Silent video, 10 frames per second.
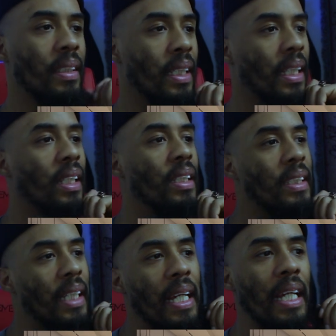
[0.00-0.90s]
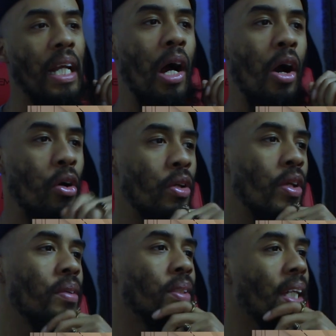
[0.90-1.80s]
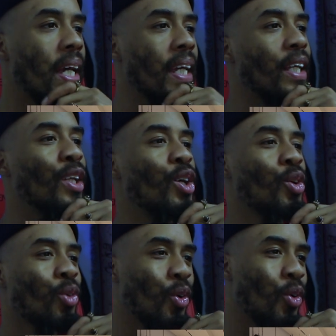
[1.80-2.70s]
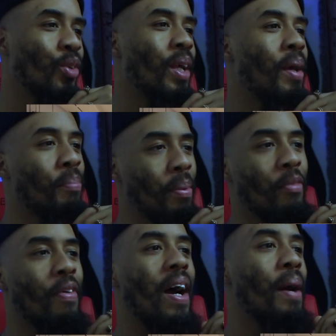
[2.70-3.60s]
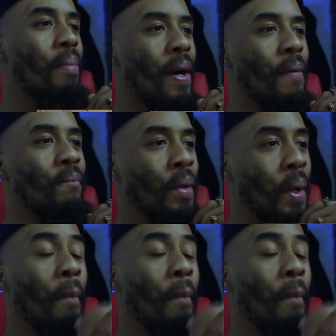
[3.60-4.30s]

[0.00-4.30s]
Get their little singing on, you know what I'm saying? Get a little groove, let people vibe out.